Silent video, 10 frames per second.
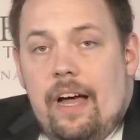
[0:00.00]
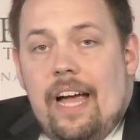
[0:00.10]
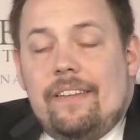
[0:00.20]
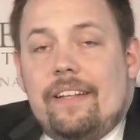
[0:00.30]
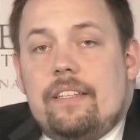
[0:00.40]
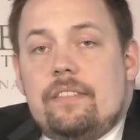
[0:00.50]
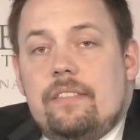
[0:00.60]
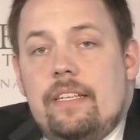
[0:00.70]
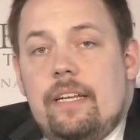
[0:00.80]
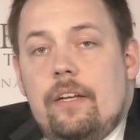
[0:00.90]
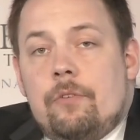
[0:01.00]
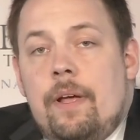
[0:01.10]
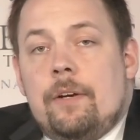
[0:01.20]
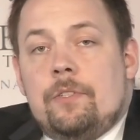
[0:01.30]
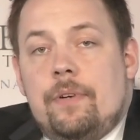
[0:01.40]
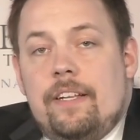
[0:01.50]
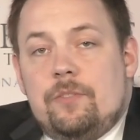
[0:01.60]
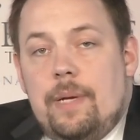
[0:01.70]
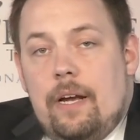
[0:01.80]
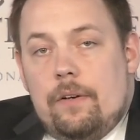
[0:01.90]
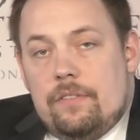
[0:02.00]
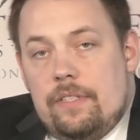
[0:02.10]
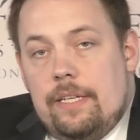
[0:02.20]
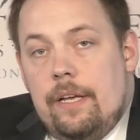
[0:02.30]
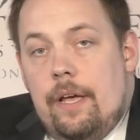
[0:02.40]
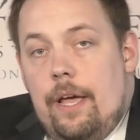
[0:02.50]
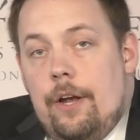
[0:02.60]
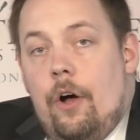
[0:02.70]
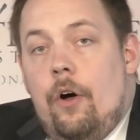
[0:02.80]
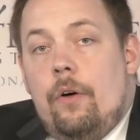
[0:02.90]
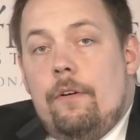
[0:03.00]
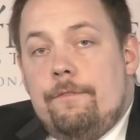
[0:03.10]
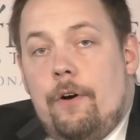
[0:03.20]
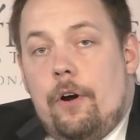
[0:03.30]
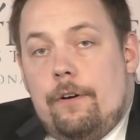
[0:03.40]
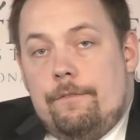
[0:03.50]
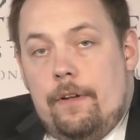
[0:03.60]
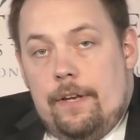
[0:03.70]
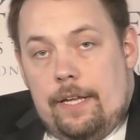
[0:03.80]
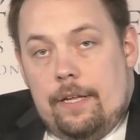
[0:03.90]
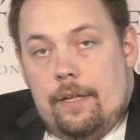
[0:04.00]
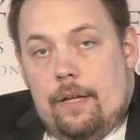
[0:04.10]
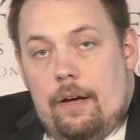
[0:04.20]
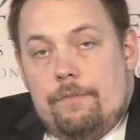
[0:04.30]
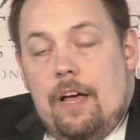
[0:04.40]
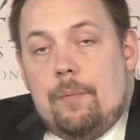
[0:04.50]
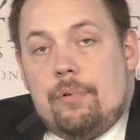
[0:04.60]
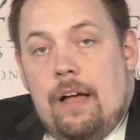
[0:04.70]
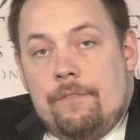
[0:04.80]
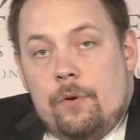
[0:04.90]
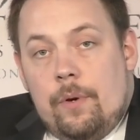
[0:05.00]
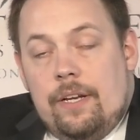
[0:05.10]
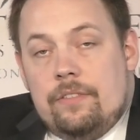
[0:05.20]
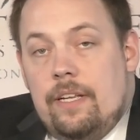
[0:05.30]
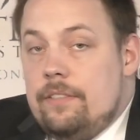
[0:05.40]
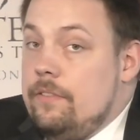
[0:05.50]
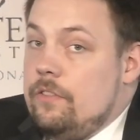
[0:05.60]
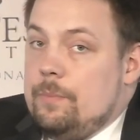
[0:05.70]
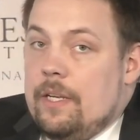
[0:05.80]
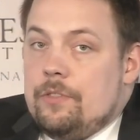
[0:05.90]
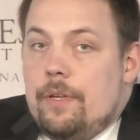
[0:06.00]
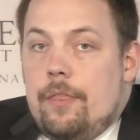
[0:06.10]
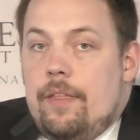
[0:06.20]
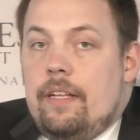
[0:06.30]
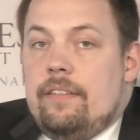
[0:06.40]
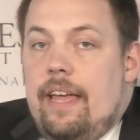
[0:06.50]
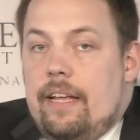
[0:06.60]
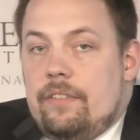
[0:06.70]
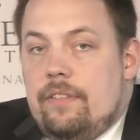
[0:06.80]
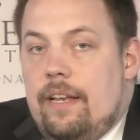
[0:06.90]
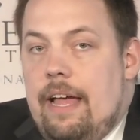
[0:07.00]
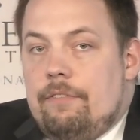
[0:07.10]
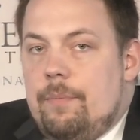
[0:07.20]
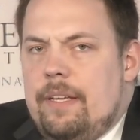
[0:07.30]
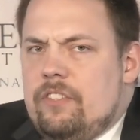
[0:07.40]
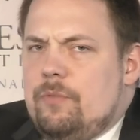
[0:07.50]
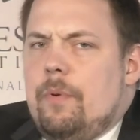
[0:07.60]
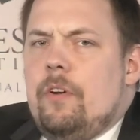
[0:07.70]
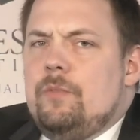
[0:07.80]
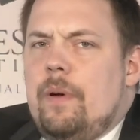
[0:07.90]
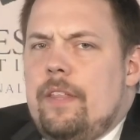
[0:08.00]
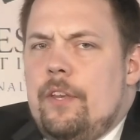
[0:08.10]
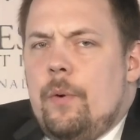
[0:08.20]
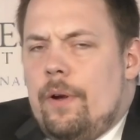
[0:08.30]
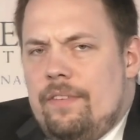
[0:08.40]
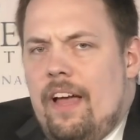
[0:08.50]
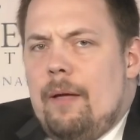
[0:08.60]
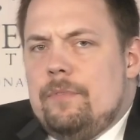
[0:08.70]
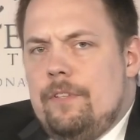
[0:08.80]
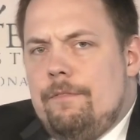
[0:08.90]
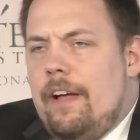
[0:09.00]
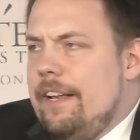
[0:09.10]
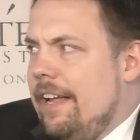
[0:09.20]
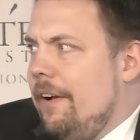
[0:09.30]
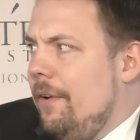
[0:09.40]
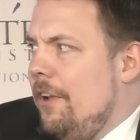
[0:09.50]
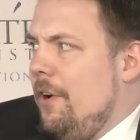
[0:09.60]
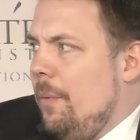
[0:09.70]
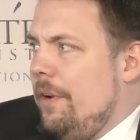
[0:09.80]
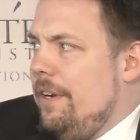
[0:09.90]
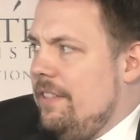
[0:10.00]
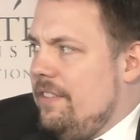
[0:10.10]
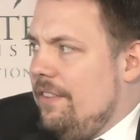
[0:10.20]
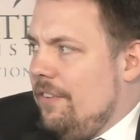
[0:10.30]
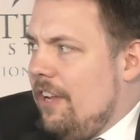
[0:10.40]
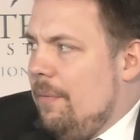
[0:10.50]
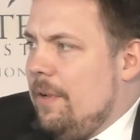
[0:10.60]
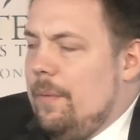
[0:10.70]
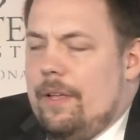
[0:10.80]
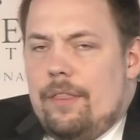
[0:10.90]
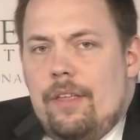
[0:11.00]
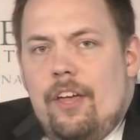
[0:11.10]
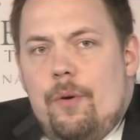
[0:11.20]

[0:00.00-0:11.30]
I'd like to see greater transparency in all foreign funding of nonprofit organizations, especially think tanks that have to be exposed by the New York Times to find out what it is that they're coming with.